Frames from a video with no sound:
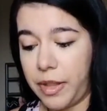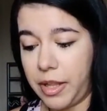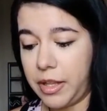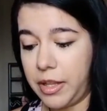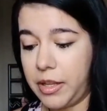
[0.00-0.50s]
for
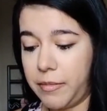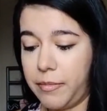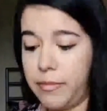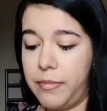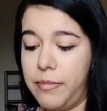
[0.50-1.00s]
the
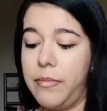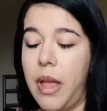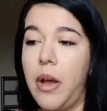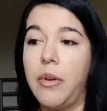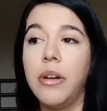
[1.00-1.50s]

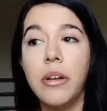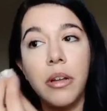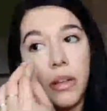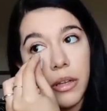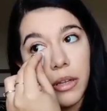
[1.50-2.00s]
powder.
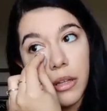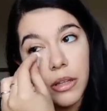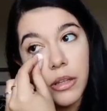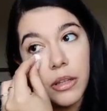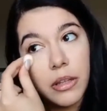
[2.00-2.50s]

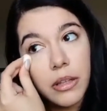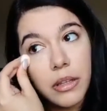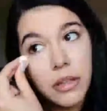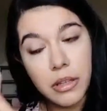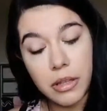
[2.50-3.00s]

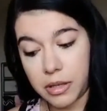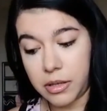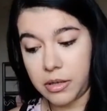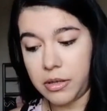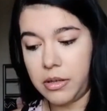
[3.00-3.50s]

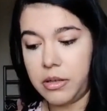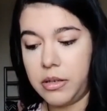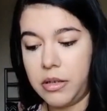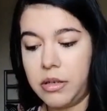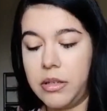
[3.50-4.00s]
And
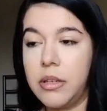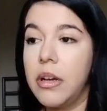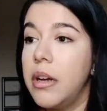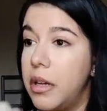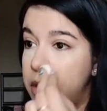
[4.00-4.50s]
just
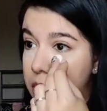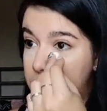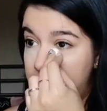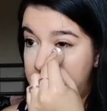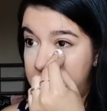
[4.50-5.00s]
kind
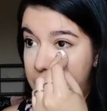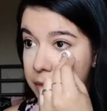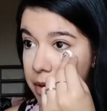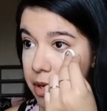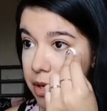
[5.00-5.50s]
of
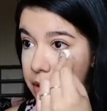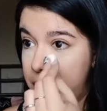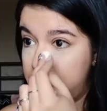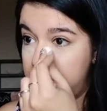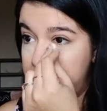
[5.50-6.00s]
dab it in
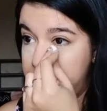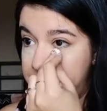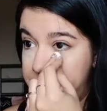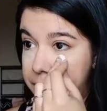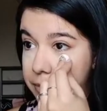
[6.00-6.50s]
there,
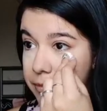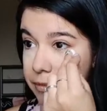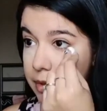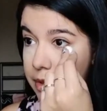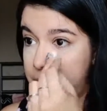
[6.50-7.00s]

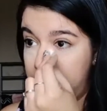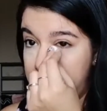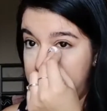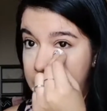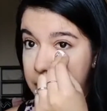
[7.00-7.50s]

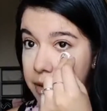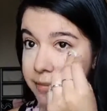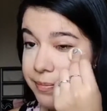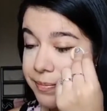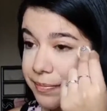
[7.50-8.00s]
lock it in.